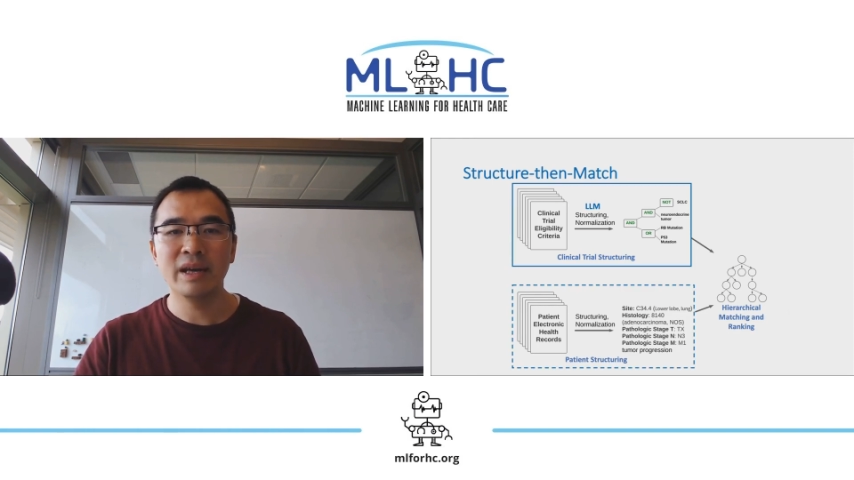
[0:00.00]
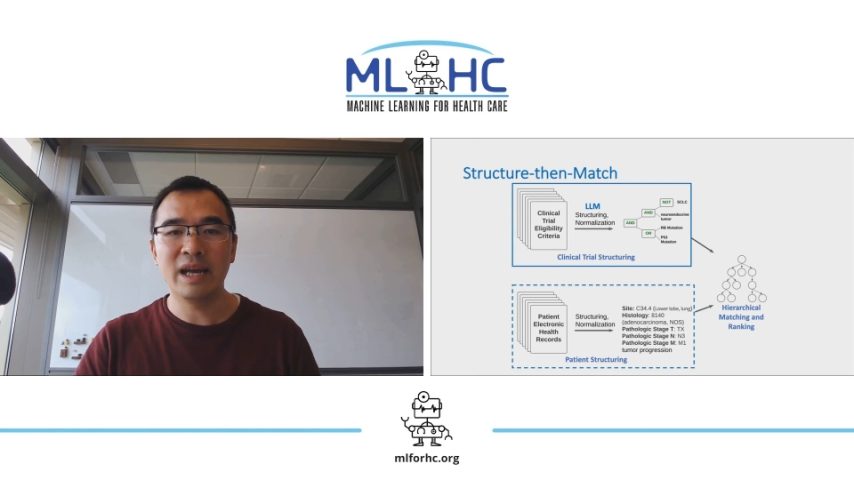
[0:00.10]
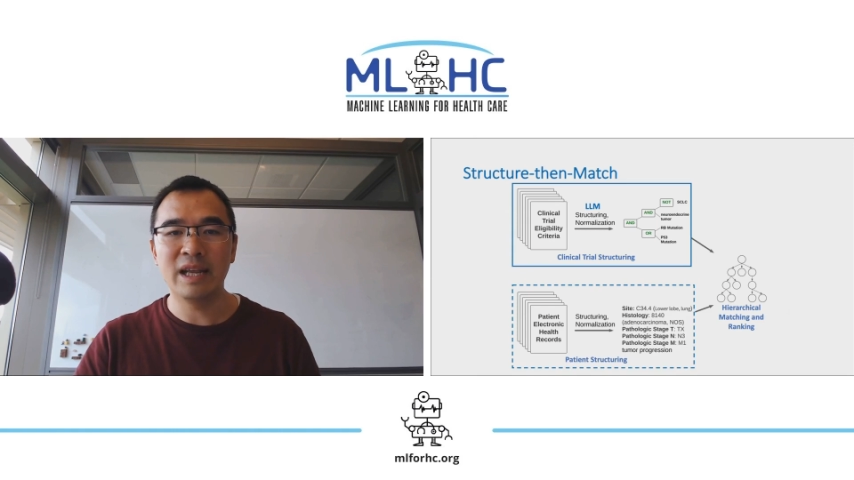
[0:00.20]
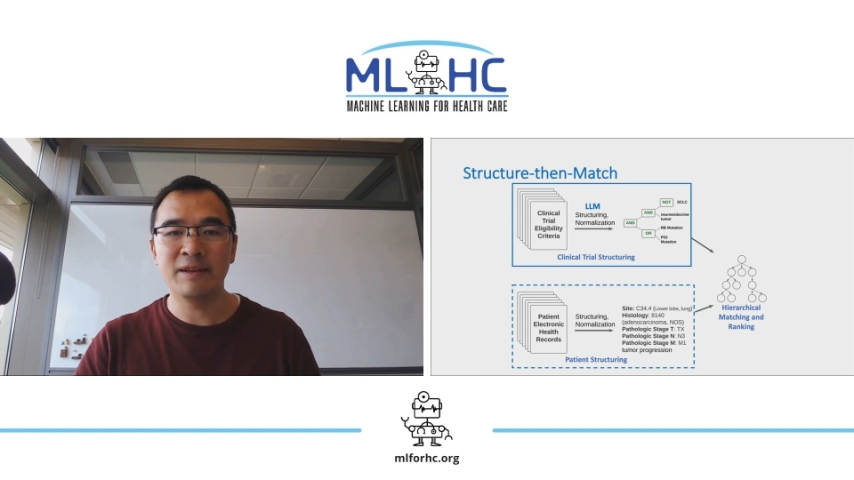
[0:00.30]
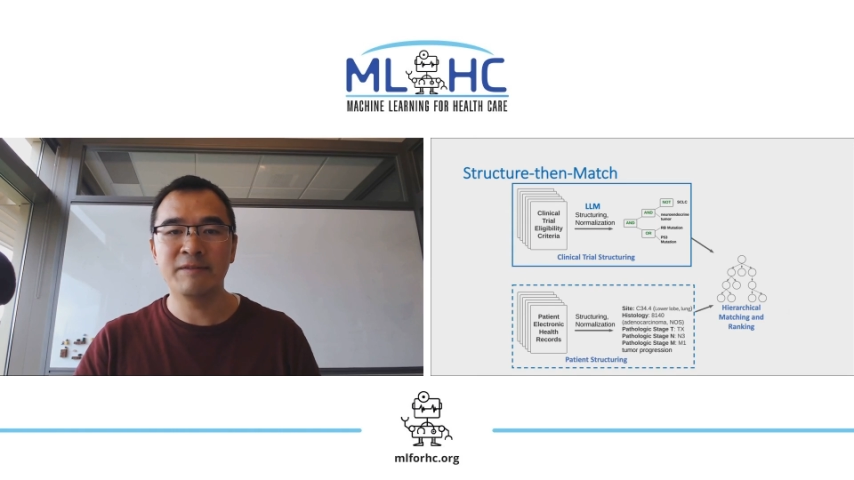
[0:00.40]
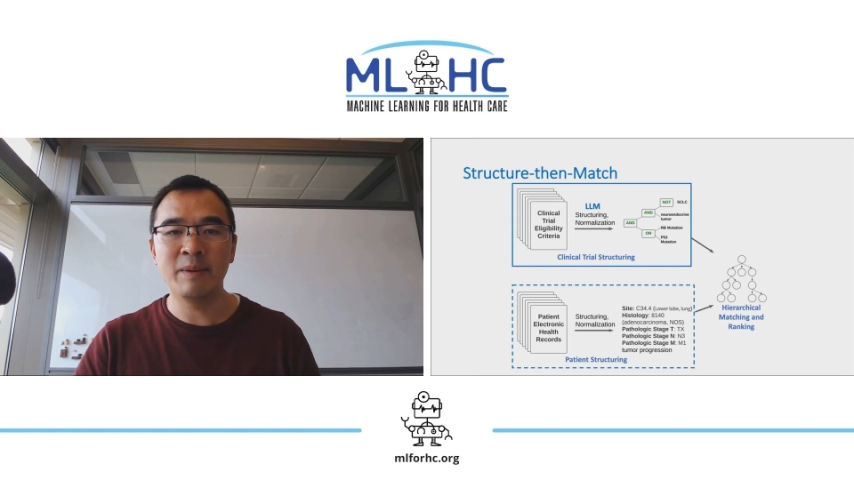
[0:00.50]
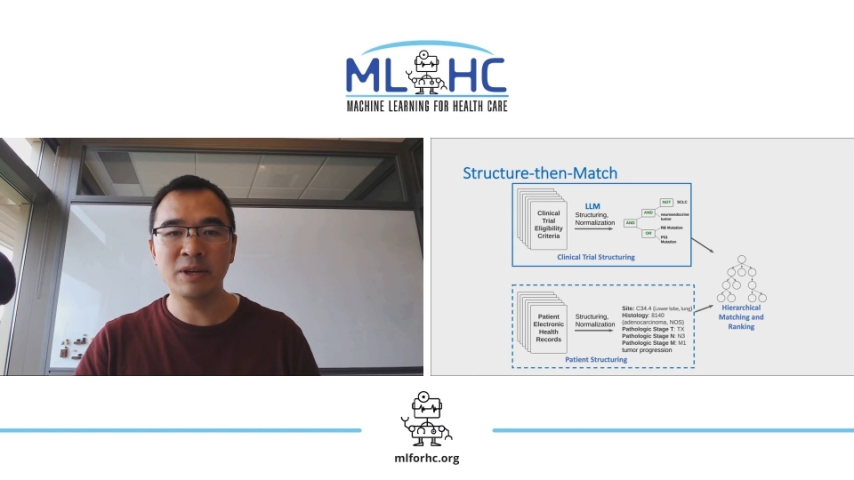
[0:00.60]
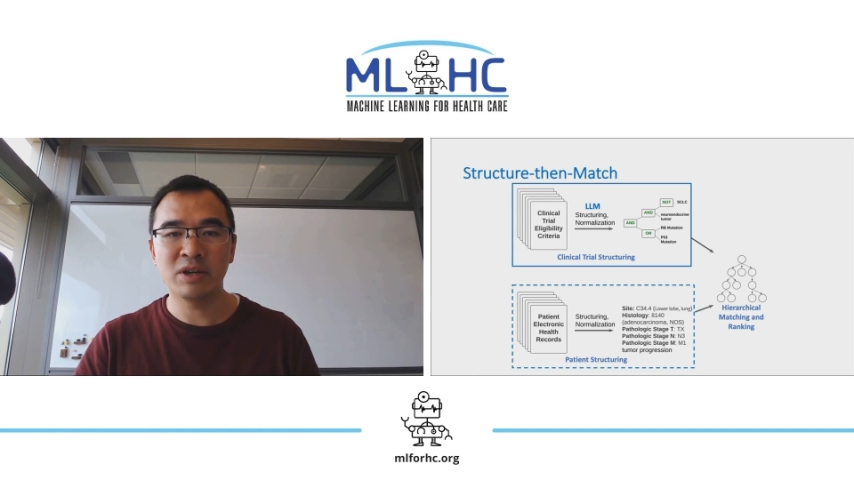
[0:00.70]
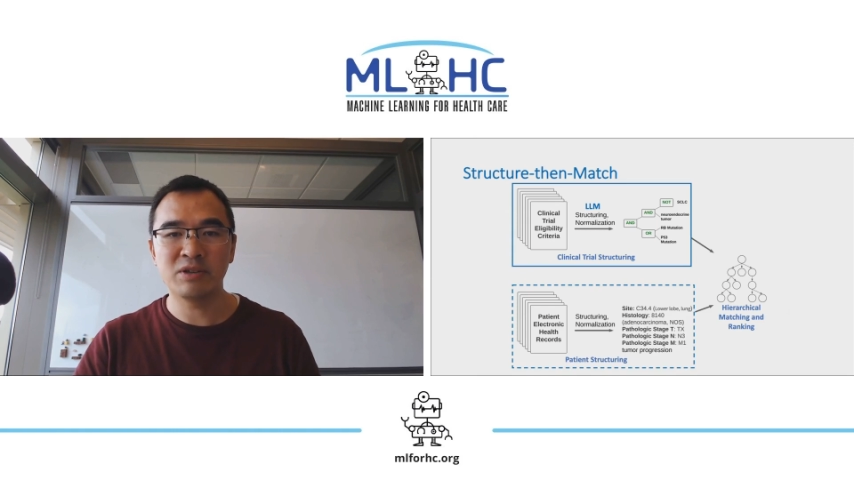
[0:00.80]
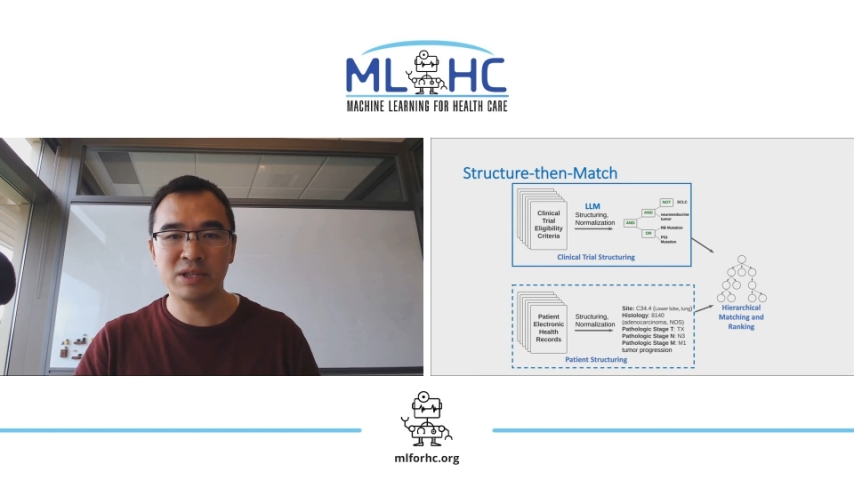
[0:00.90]
and an
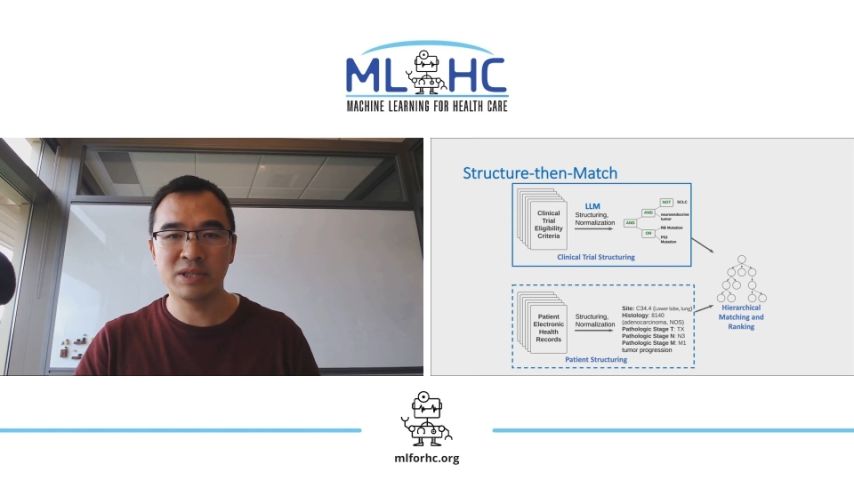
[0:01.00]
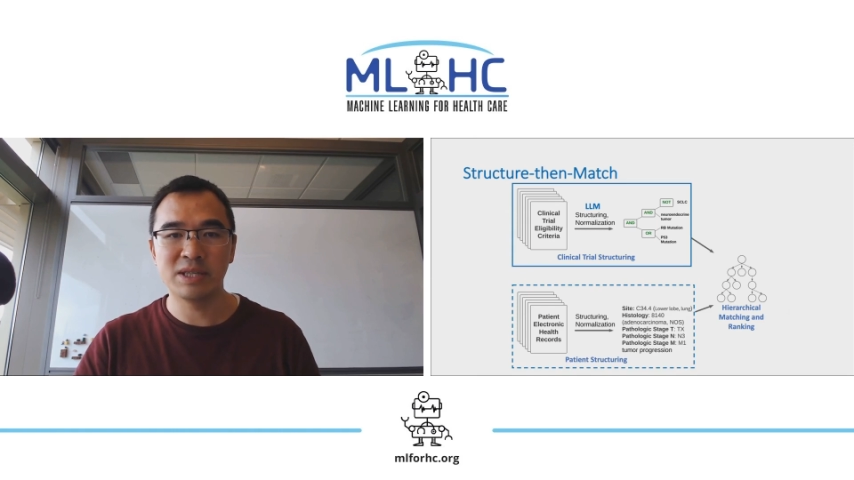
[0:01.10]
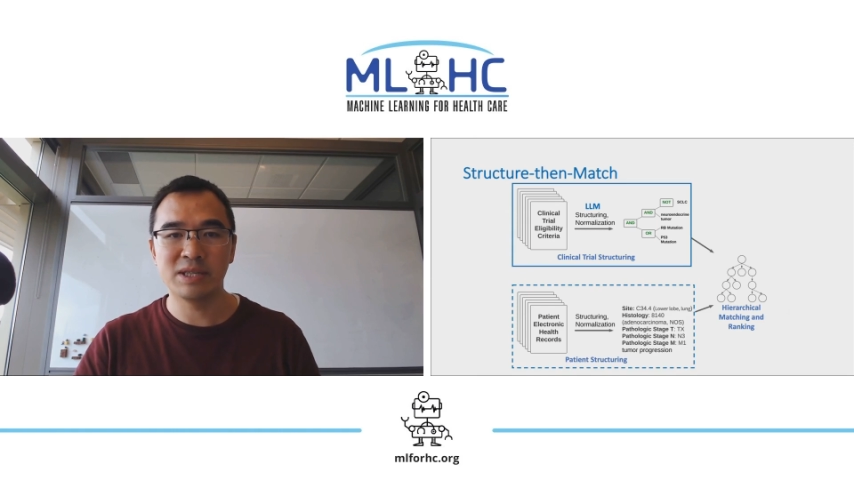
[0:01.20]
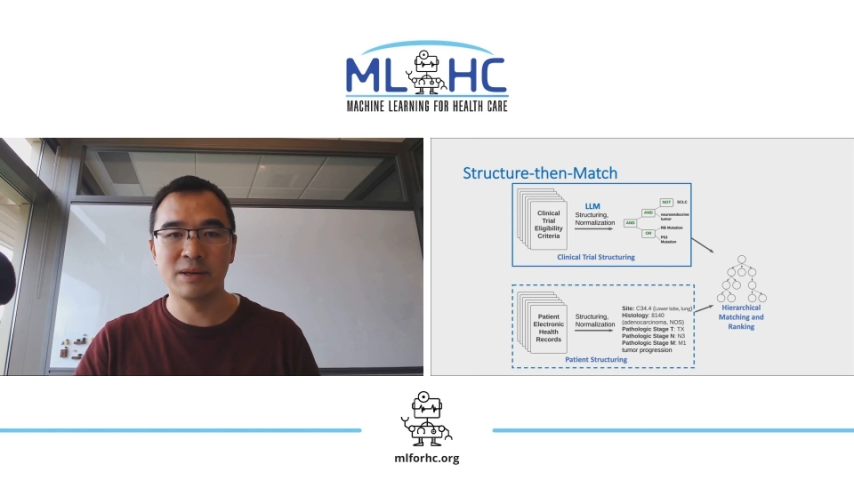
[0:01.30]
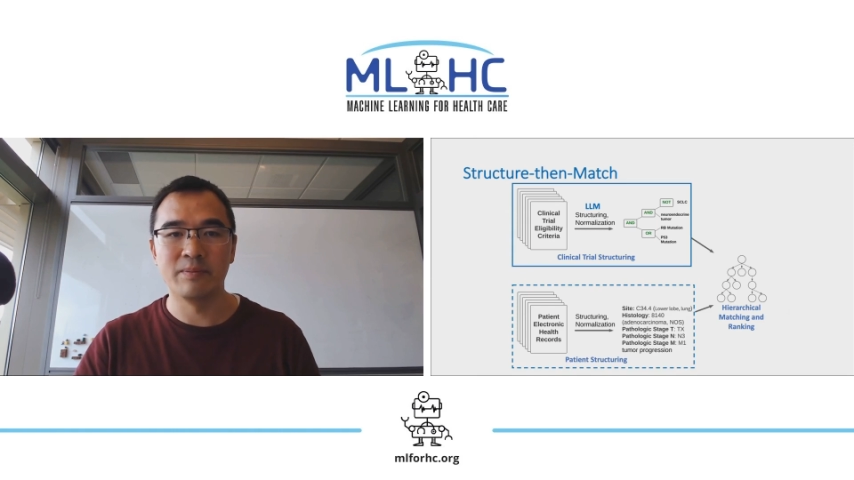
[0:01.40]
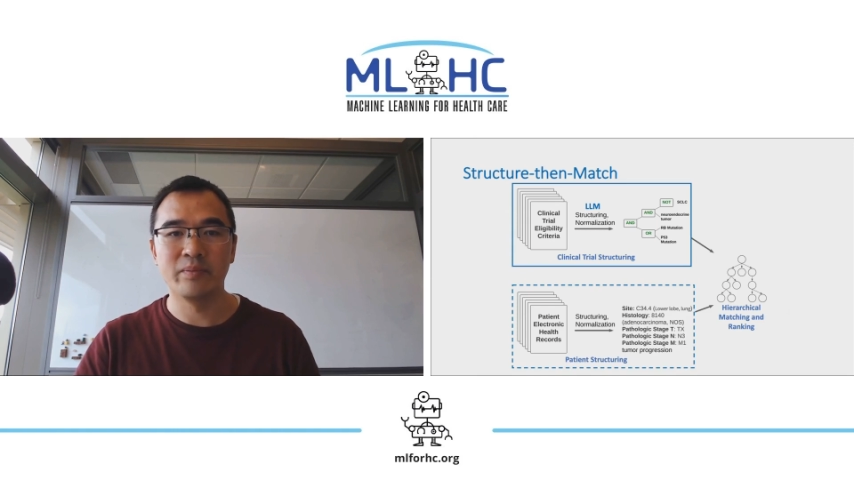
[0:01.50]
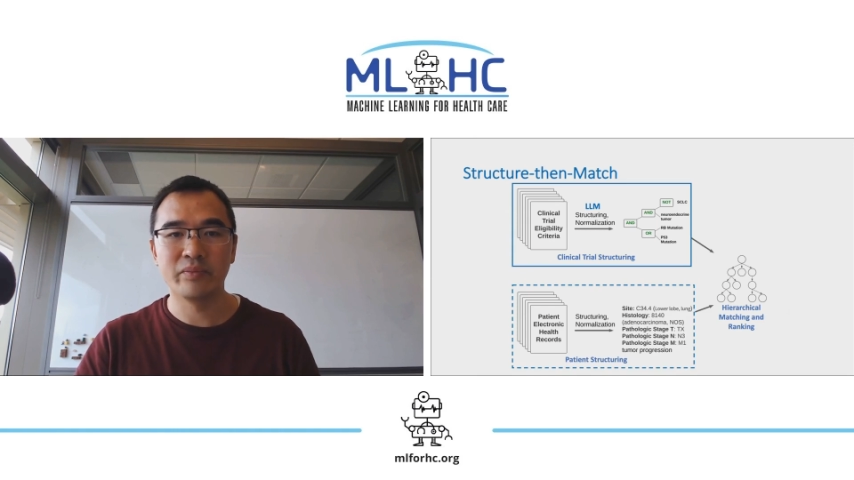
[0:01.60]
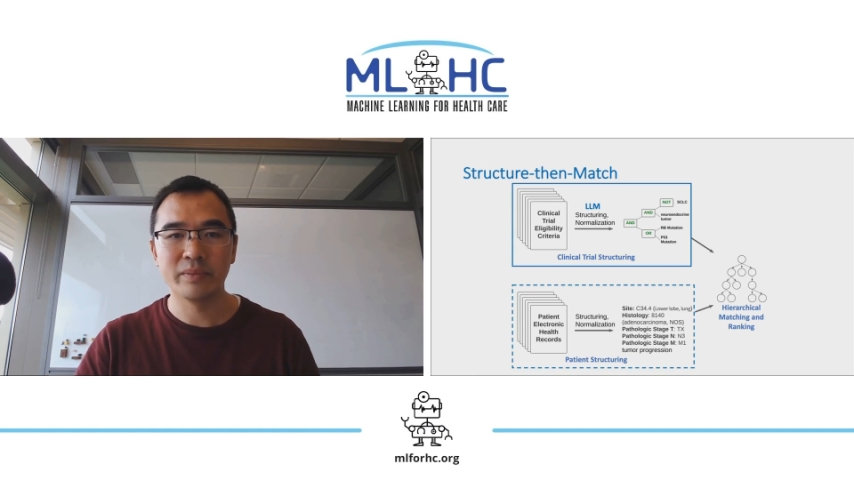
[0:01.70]
information extraction system.